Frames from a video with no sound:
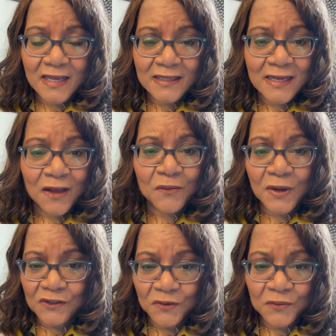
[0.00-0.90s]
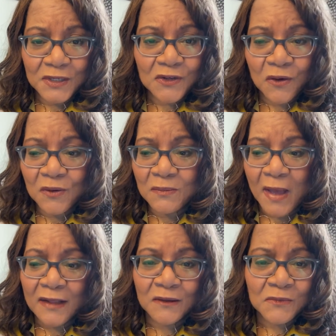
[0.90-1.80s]
Now, what do we know
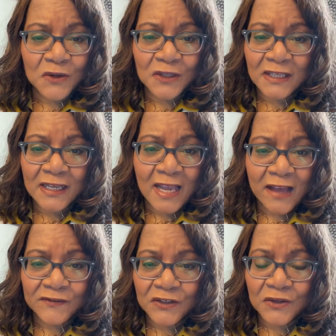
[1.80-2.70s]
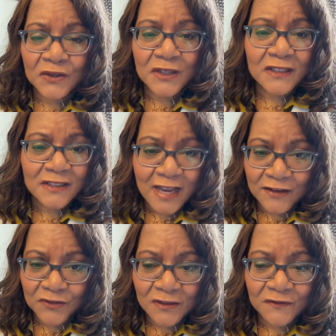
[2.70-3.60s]
about immunity after
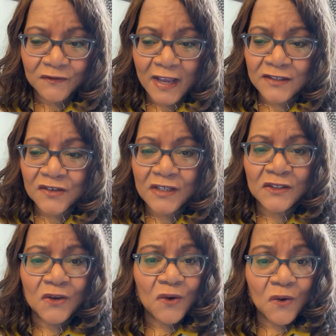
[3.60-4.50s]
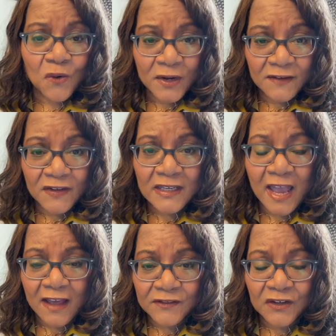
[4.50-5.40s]
natural infection or even
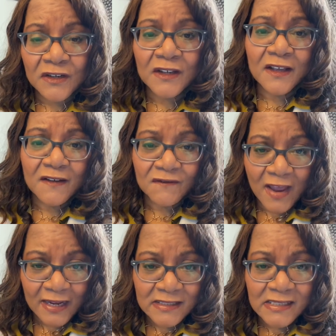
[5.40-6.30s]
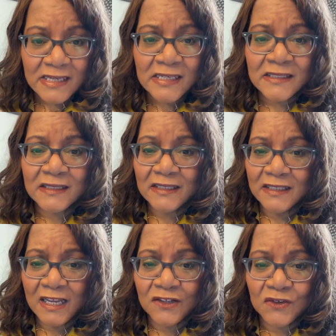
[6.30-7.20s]
after
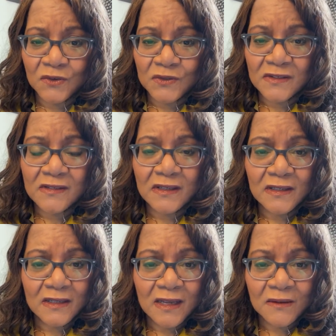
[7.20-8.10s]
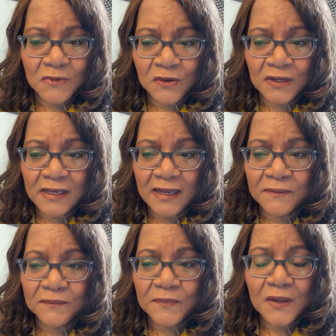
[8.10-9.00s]
vaccine-induced immunity?
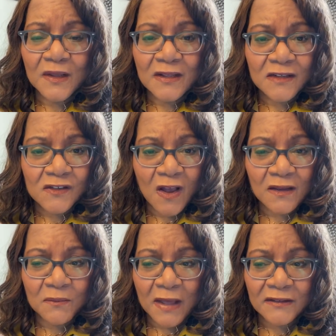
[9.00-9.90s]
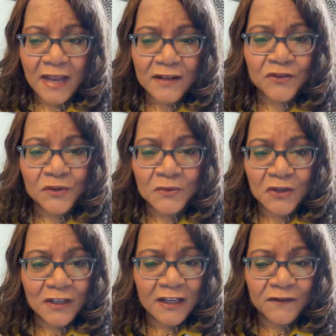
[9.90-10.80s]
Let's talk about natural
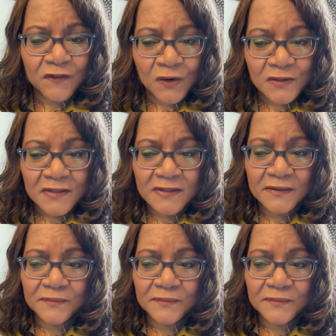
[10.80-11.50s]
immunity first.